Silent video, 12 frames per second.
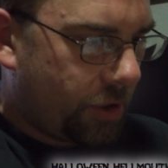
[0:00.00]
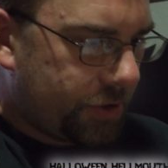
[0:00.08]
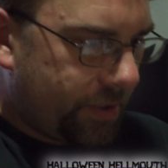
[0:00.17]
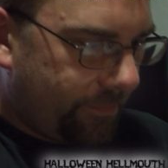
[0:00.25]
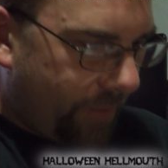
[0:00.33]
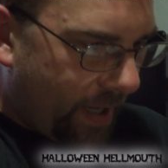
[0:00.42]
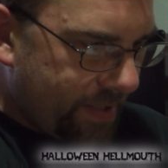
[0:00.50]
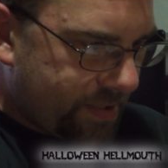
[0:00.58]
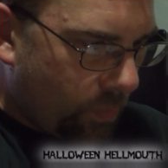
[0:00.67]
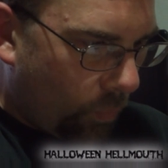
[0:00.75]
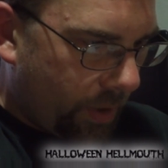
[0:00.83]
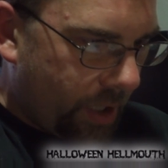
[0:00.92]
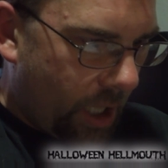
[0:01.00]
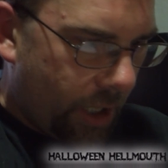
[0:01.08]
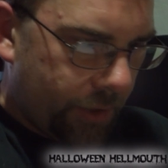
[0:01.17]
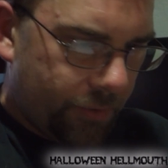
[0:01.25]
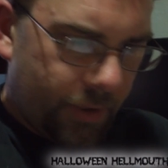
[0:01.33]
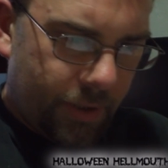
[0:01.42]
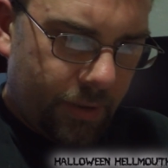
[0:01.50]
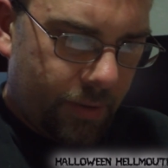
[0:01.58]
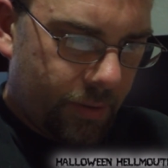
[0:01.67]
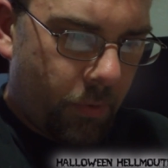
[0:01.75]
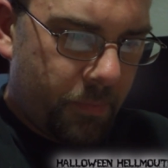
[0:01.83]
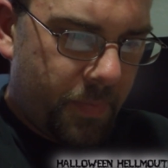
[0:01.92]
Sergeant Vice 100.
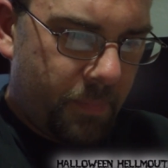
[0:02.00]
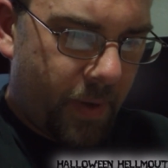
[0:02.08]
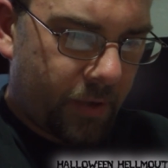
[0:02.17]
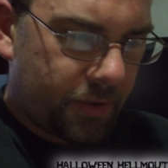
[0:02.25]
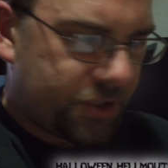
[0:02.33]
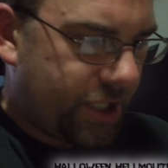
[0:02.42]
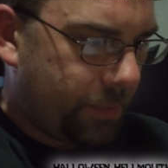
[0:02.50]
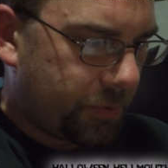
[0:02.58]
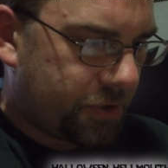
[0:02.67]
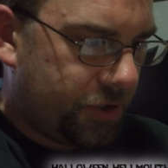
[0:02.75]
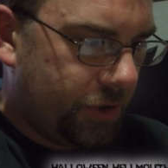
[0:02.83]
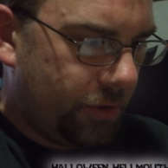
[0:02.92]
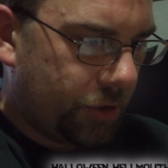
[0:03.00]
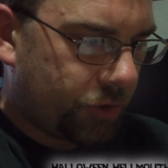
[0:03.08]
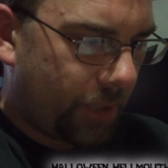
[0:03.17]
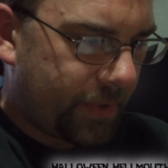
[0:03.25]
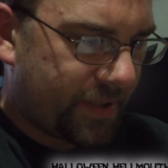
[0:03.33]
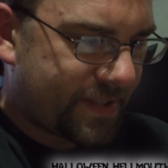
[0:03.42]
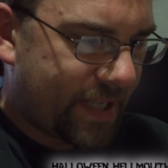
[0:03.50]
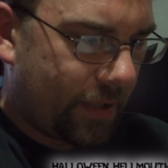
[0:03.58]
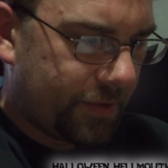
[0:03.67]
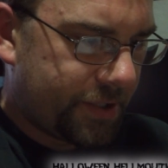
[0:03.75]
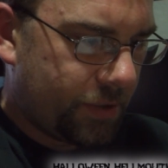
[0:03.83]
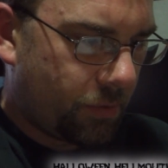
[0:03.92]
What would be better and cheaper to do, a drop-down
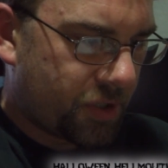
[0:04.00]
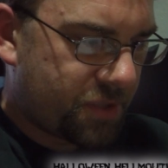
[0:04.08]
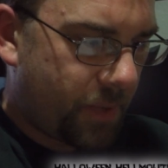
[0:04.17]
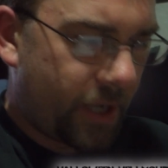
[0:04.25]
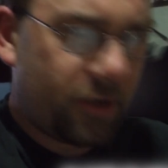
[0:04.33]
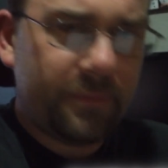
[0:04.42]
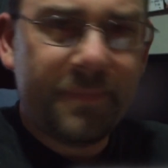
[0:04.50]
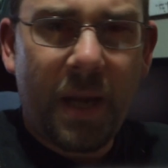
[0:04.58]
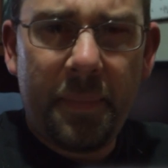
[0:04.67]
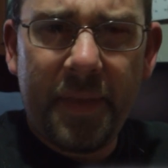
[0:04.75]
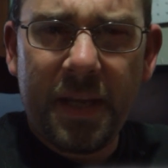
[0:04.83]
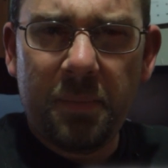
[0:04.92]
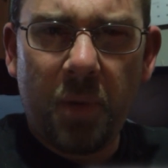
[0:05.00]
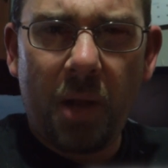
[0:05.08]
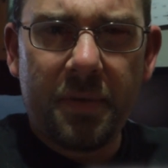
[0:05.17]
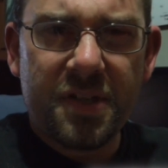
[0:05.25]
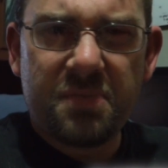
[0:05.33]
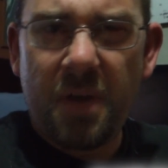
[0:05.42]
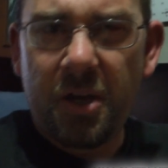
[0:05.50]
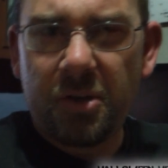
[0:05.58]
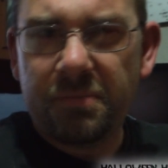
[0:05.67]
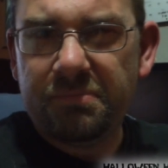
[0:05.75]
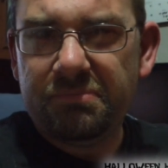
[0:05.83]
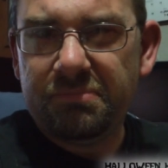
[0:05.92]
skeleton or a spider? I'm thinking probably a
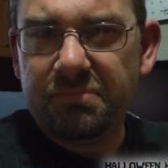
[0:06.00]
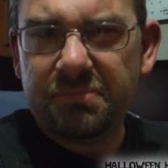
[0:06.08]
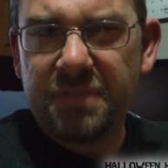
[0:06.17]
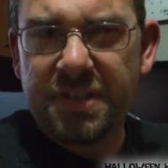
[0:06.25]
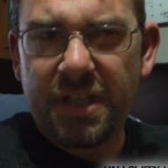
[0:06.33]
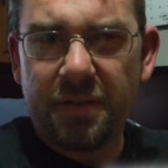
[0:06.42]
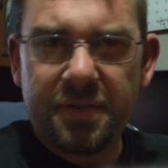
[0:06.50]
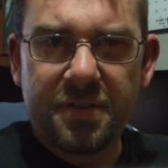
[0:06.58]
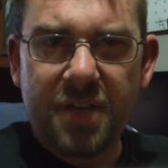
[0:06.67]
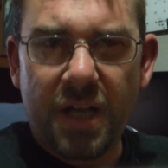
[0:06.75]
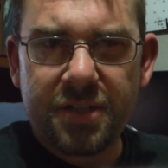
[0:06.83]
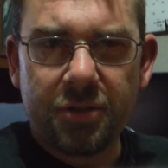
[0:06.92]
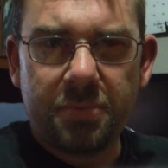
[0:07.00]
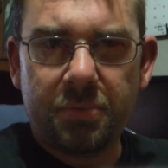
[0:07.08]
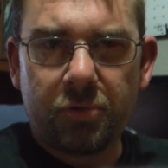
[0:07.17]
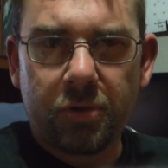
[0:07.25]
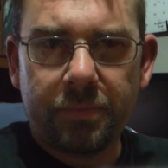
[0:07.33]
spider. Skeletons cost a little bit